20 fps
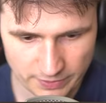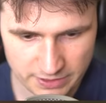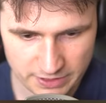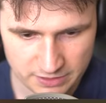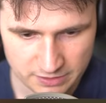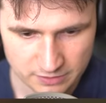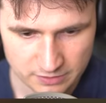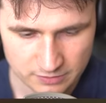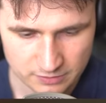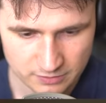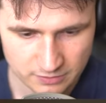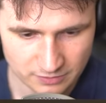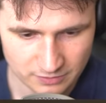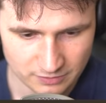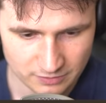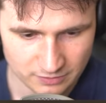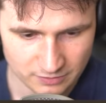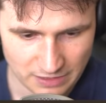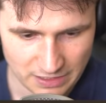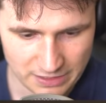ready?
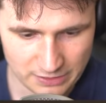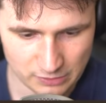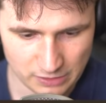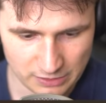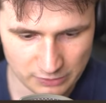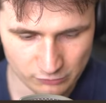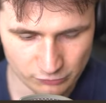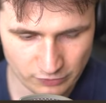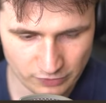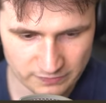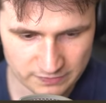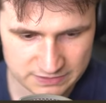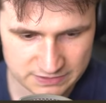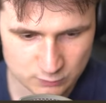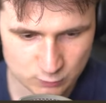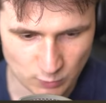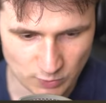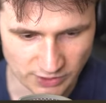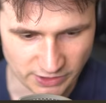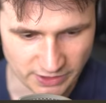I don't, I don't think
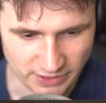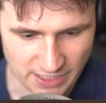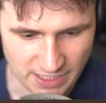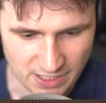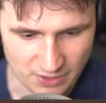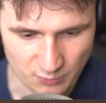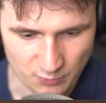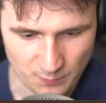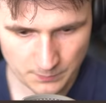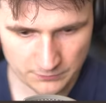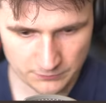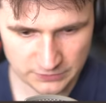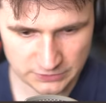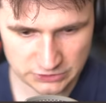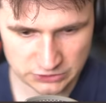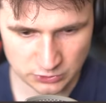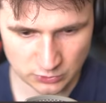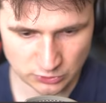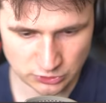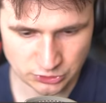this is working out. All right, what if
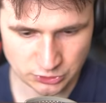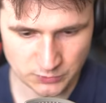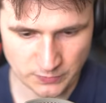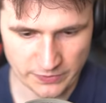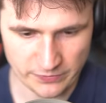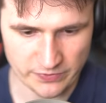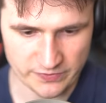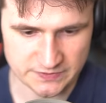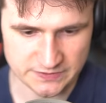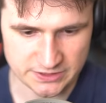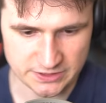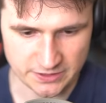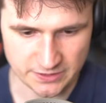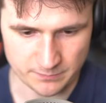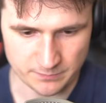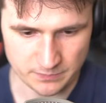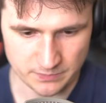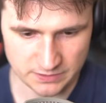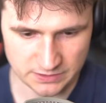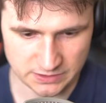I just go straight this
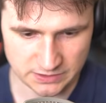time?